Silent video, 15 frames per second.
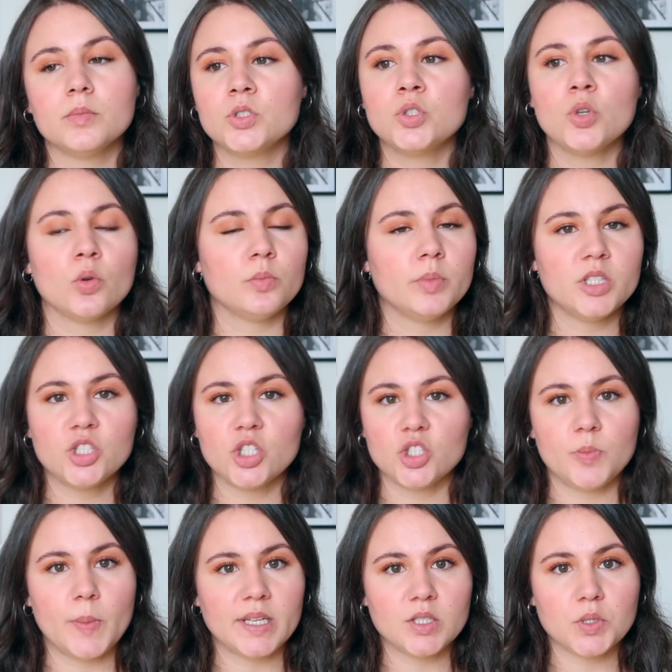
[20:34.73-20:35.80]
Don't be
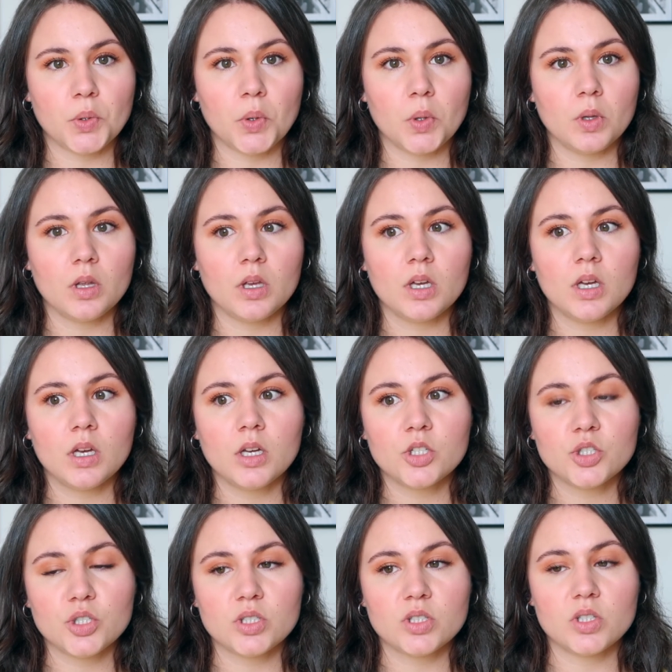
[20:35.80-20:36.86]
judgmental.
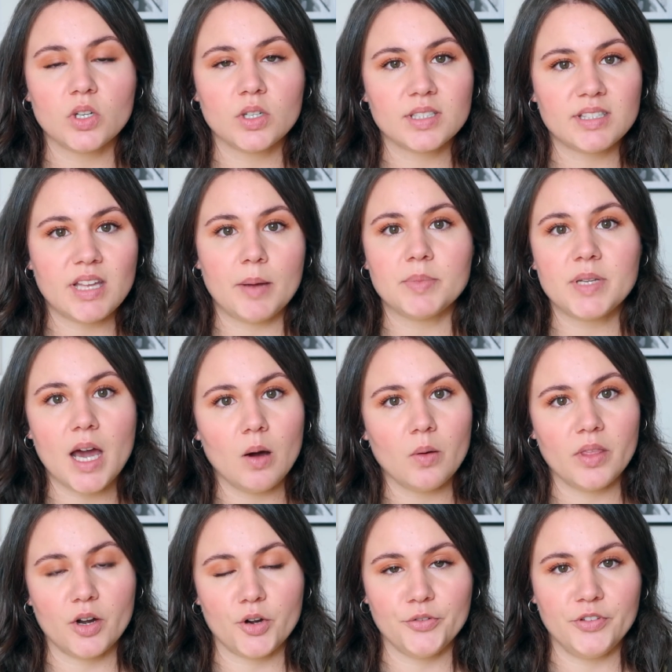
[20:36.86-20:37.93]
Just accept how
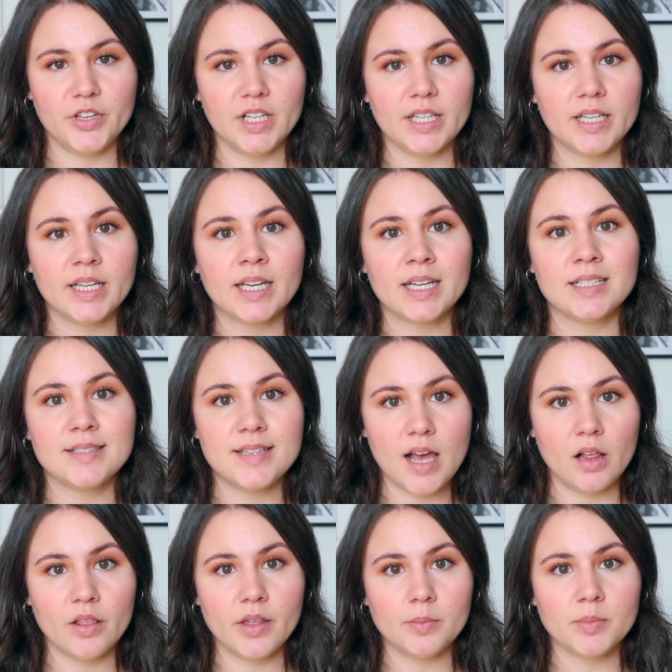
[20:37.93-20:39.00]
they're feeling and
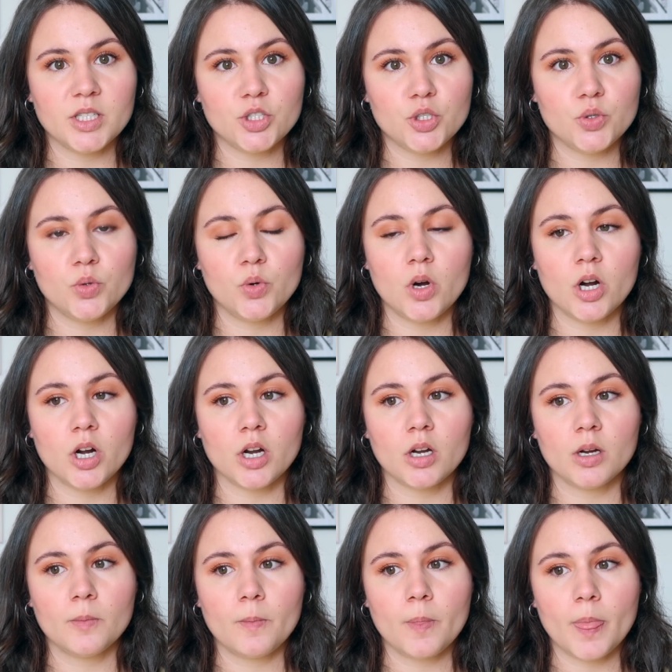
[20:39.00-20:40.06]
tell them that you are
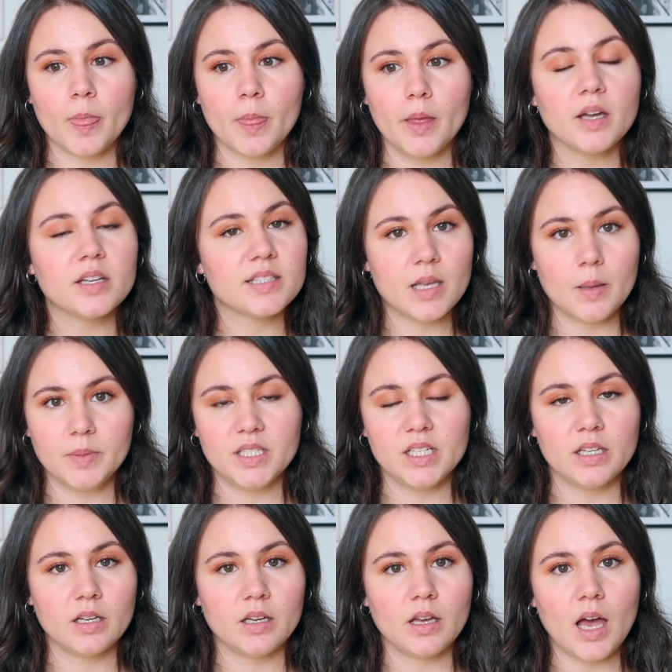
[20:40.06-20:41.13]

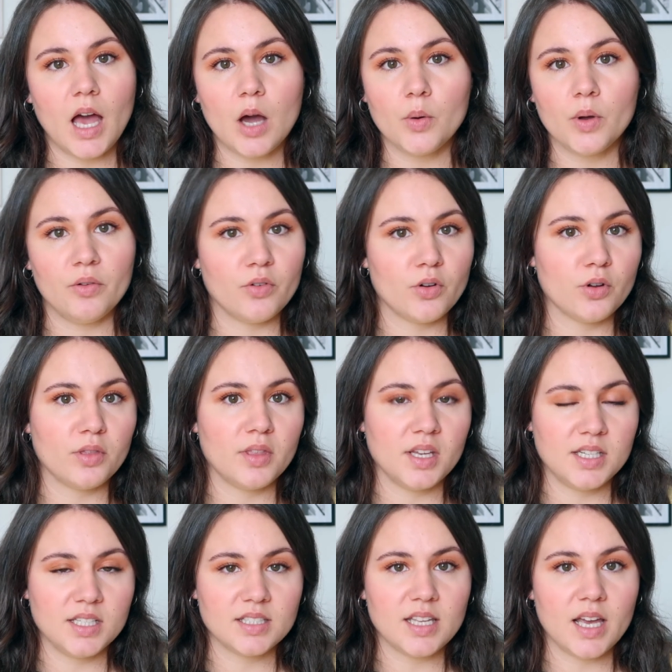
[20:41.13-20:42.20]
accepting however they
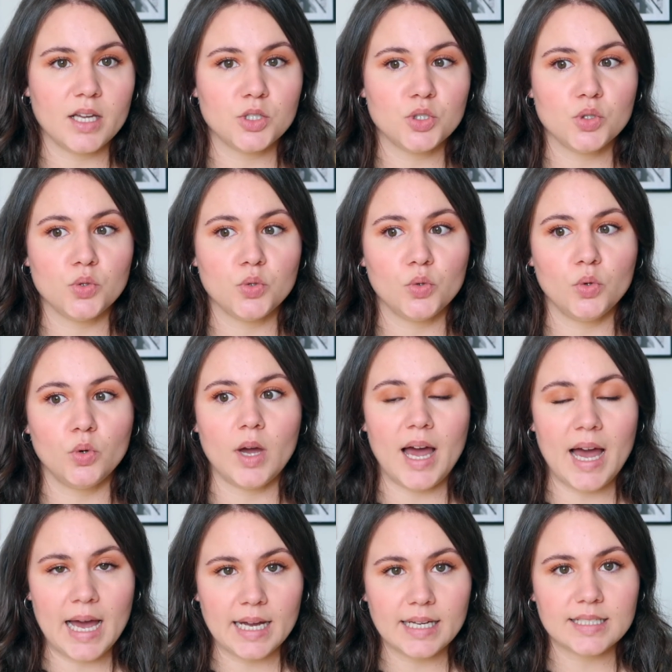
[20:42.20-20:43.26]
decide to
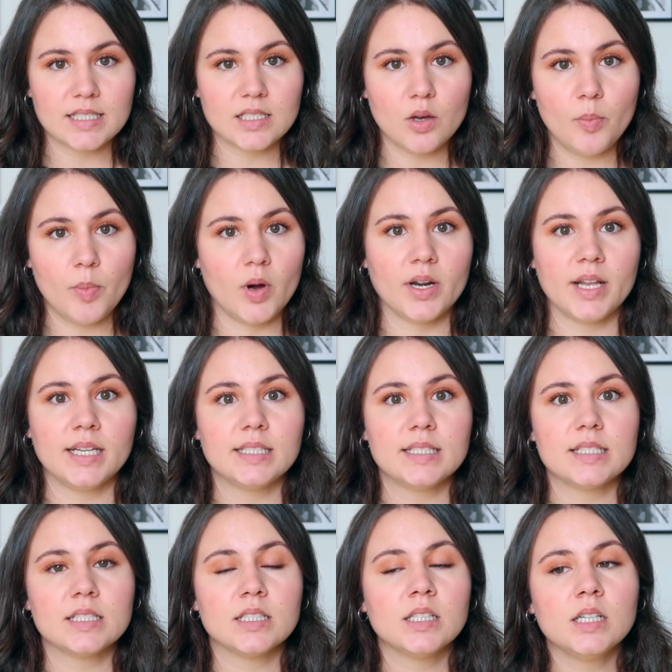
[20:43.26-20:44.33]
act upon
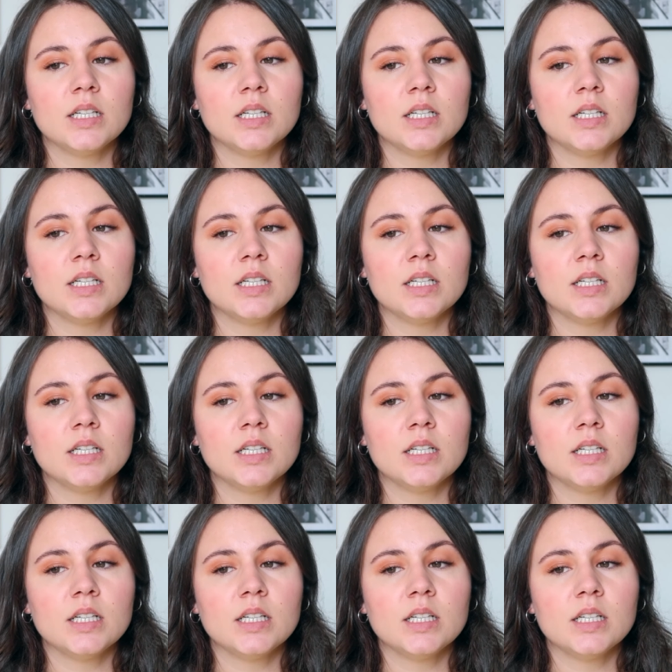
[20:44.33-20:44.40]
it.